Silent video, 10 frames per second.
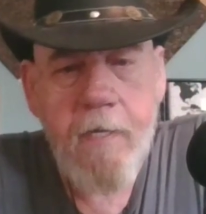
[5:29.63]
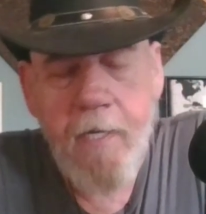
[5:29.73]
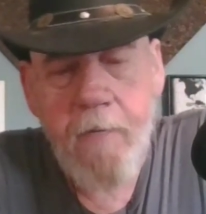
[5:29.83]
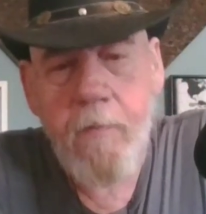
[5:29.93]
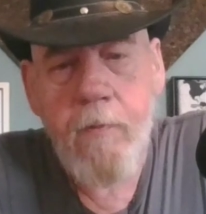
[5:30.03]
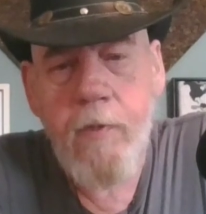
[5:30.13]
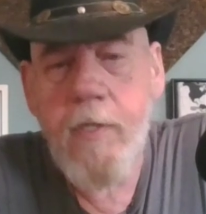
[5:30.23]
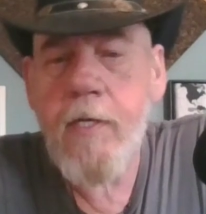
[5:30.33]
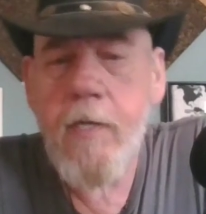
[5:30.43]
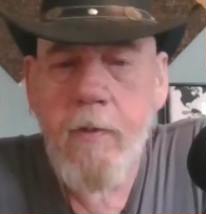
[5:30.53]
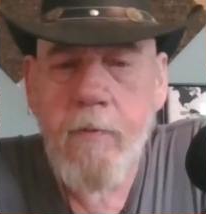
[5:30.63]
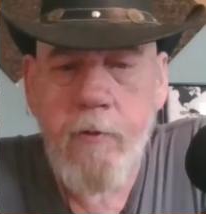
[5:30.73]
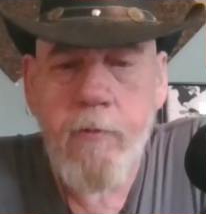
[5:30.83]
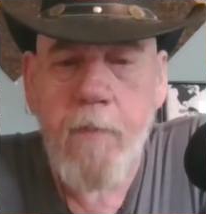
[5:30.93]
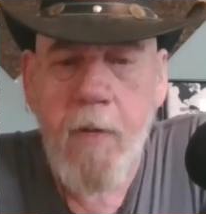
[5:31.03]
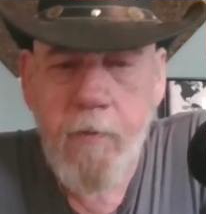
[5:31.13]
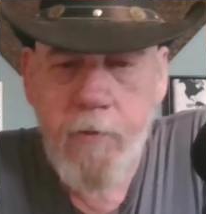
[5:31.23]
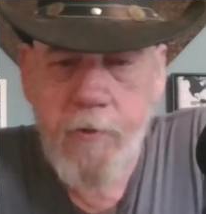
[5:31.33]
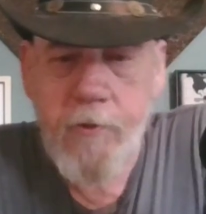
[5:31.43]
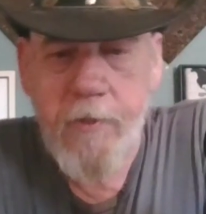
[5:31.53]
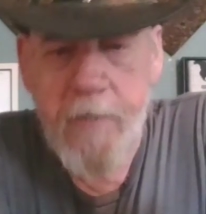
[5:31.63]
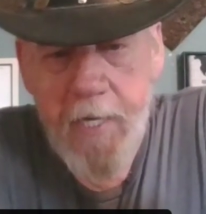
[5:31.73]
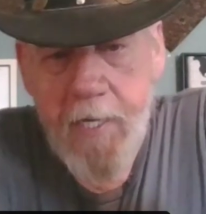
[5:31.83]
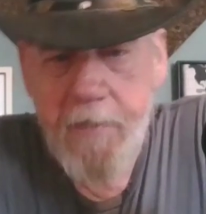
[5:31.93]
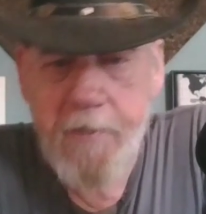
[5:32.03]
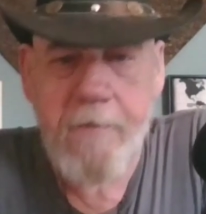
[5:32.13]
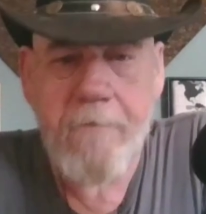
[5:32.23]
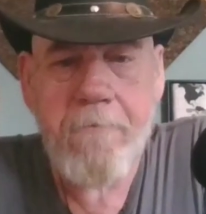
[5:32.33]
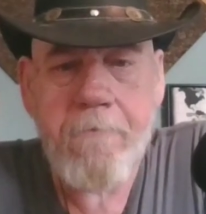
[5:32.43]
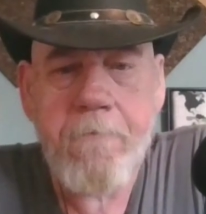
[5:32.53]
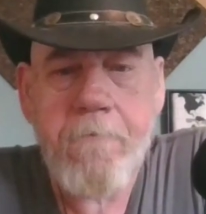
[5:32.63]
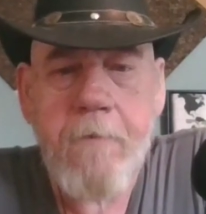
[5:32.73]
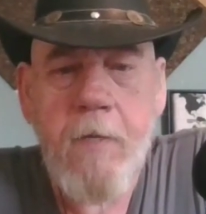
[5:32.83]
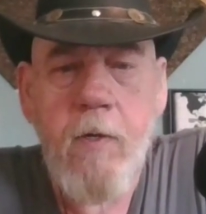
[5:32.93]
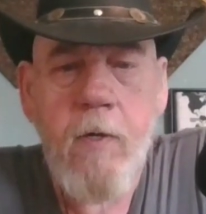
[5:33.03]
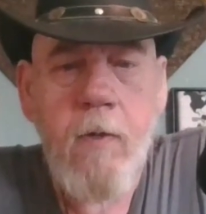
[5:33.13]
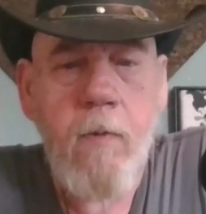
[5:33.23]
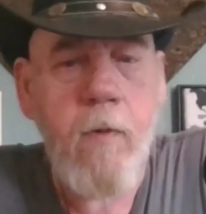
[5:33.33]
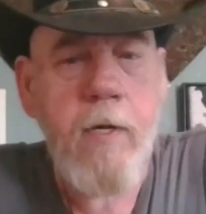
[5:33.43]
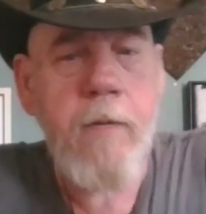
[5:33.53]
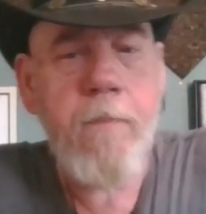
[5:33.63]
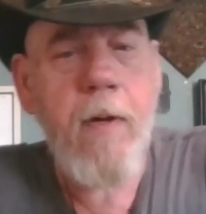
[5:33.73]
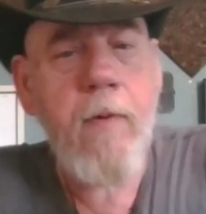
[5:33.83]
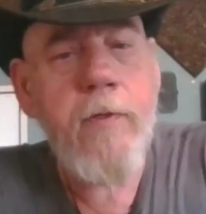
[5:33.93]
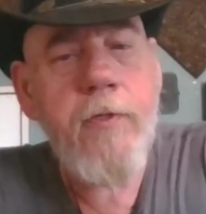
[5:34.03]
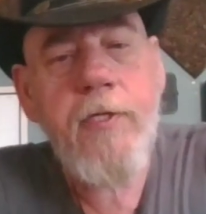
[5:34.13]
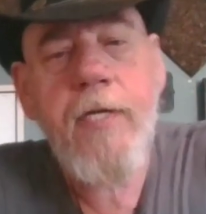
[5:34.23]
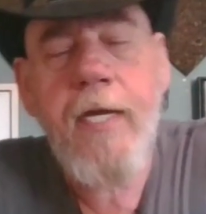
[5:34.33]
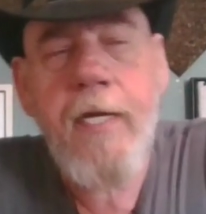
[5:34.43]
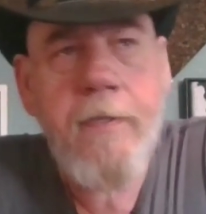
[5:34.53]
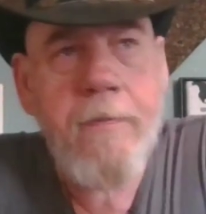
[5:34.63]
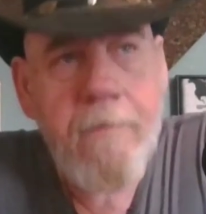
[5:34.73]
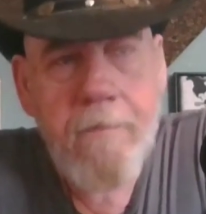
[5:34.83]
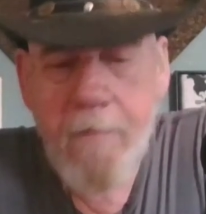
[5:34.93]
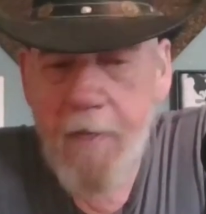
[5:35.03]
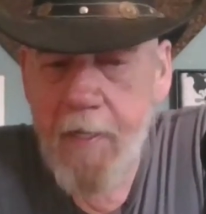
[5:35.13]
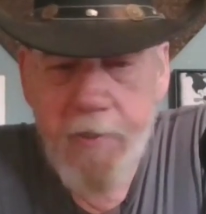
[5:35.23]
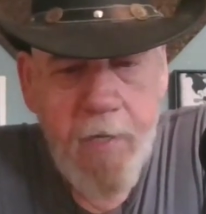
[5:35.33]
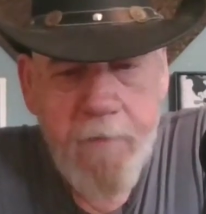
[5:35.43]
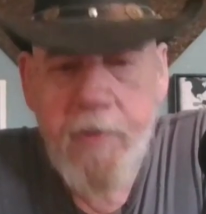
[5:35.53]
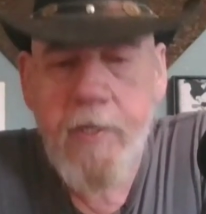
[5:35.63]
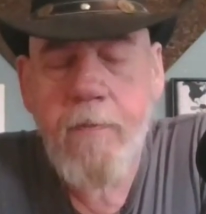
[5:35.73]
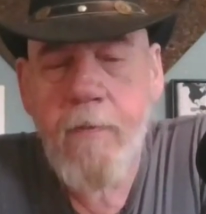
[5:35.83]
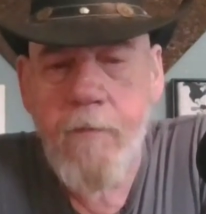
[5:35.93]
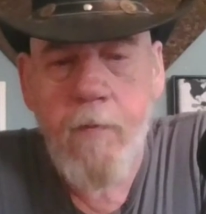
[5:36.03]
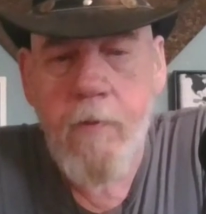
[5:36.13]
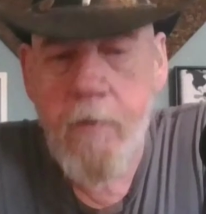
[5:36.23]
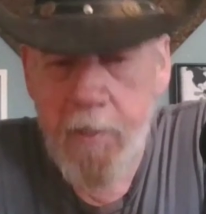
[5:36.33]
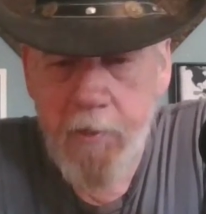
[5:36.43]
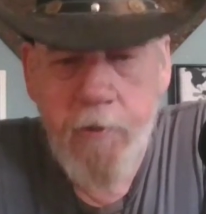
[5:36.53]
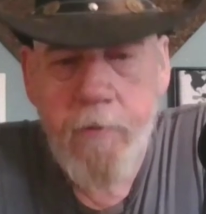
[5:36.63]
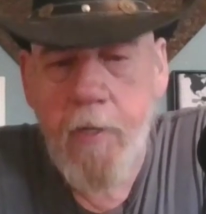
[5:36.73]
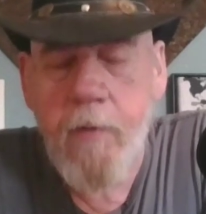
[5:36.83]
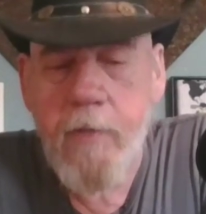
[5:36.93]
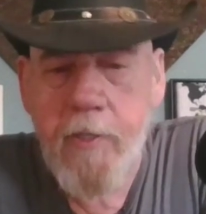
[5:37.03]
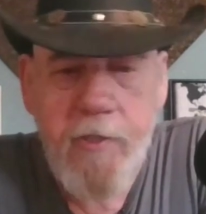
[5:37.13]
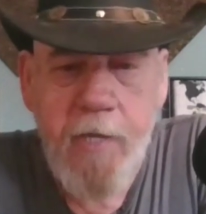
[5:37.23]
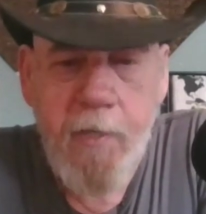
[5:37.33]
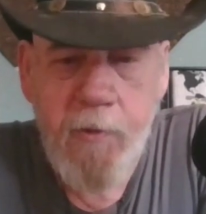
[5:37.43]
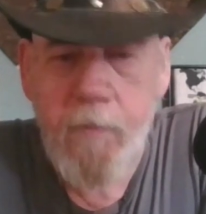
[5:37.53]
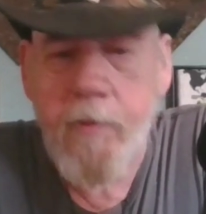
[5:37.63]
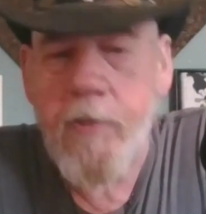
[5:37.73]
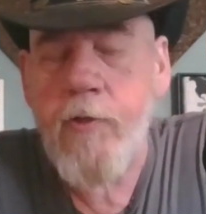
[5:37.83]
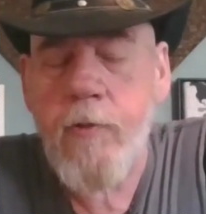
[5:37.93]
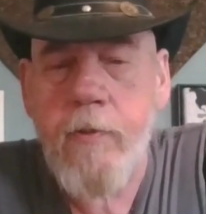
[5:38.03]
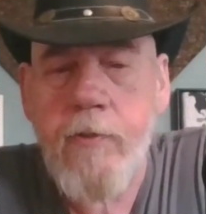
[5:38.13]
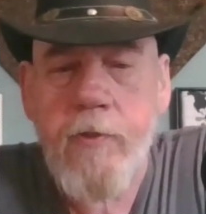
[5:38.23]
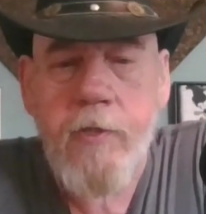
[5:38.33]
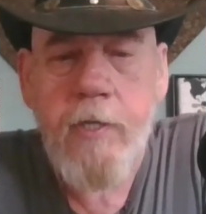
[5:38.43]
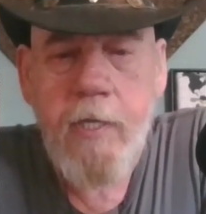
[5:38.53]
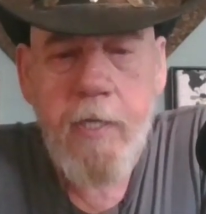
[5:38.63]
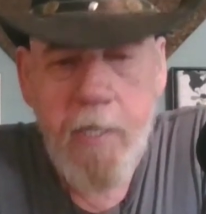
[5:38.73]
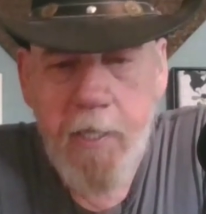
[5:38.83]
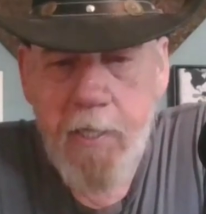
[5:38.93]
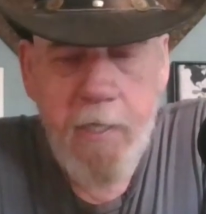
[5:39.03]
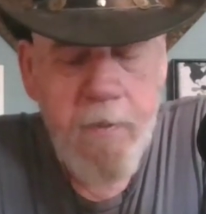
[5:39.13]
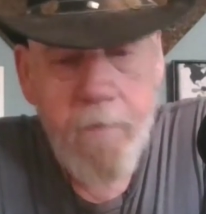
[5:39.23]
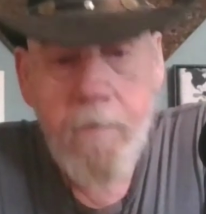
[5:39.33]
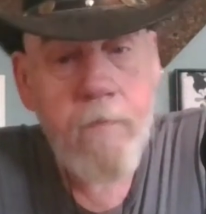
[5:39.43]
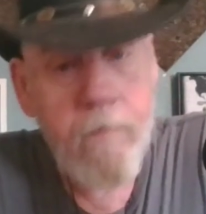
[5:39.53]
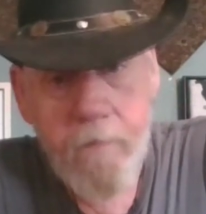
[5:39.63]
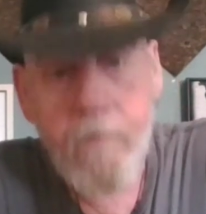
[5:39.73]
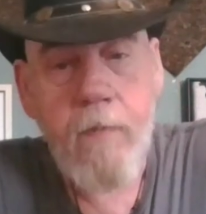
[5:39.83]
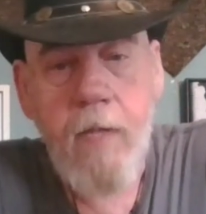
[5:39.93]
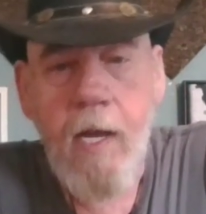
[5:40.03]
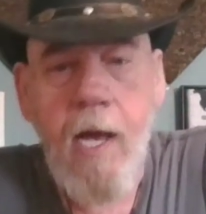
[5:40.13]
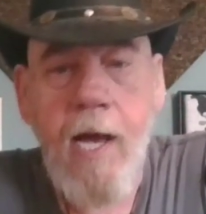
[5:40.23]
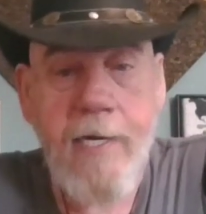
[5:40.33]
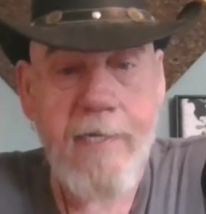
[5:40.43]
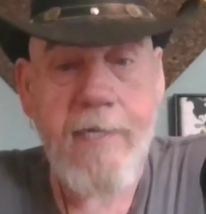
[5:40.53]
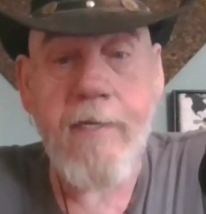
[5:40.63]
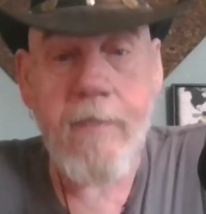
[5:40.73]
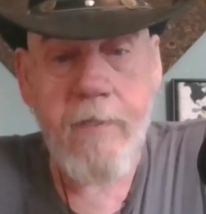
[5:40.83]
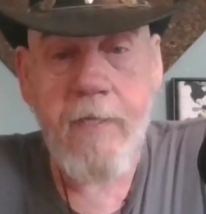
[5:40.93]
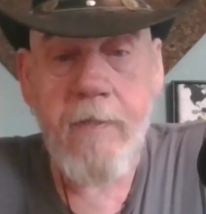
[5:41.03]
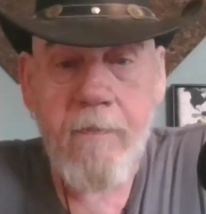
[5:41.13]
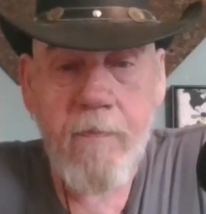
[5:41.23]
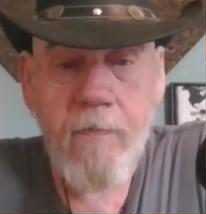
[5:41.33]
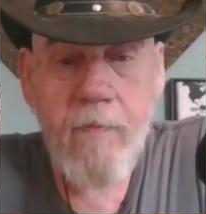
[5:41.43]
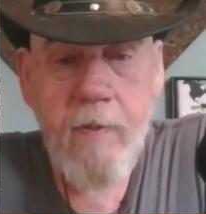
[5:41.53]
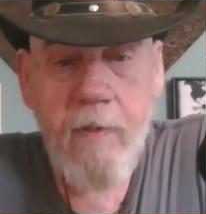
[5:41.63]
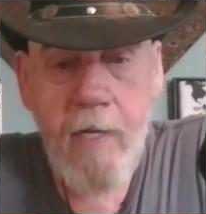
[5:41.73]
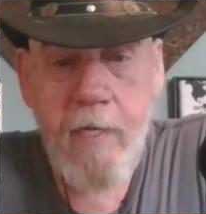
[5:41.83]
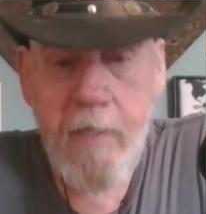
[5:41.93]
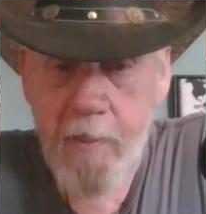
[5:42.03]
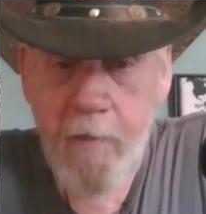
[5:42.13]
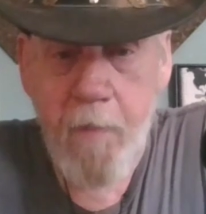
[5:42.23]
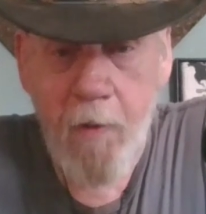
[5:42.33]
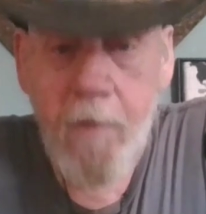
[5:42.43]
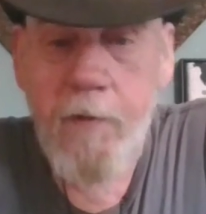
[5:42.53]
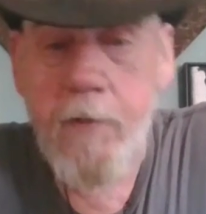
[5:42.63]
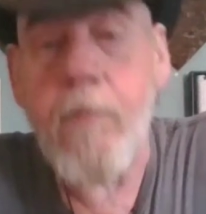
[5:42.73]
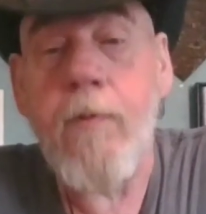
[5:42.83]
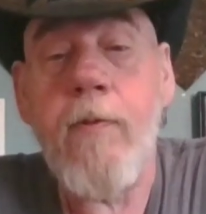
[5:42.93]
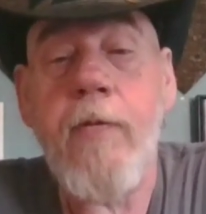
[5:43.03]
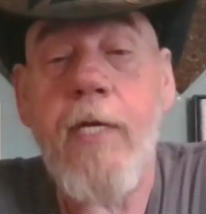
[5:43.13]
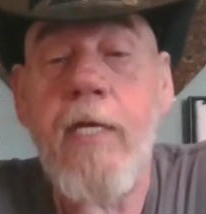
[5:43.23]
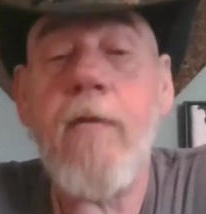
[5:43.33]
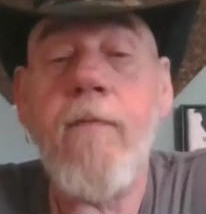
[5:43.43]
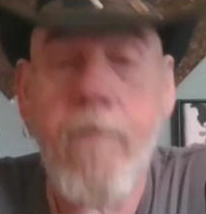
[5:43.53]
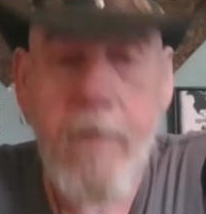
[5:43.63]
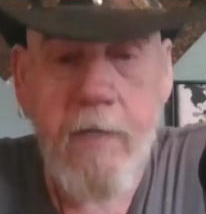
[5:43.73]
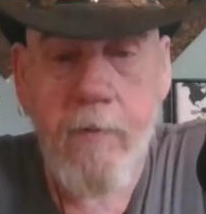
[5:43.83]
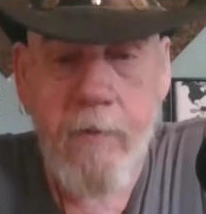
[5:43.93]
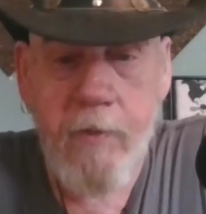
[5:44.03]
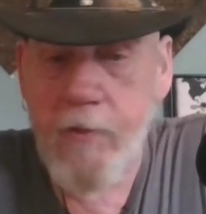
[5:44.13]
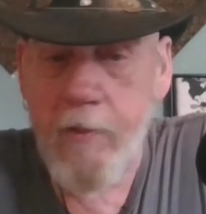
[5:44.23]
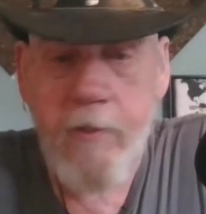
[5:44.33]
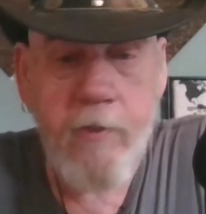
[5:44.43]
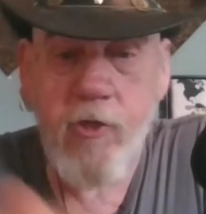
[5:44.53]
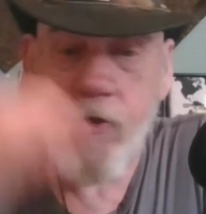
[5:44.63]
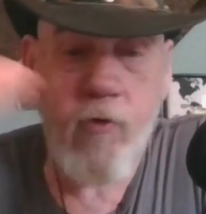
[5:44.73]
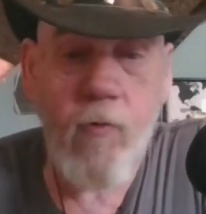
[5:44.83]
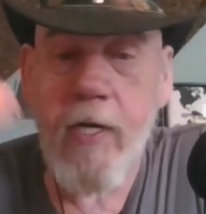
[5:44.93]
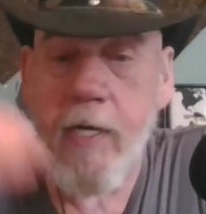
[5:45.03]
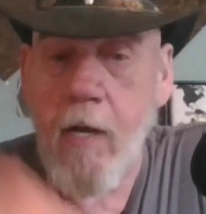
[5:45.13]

it will then go to Polis's desk, where Polis can, as I've said before, and as you know, he's got three choices. He can ideally, and in a perfect world, he can veto this thing straight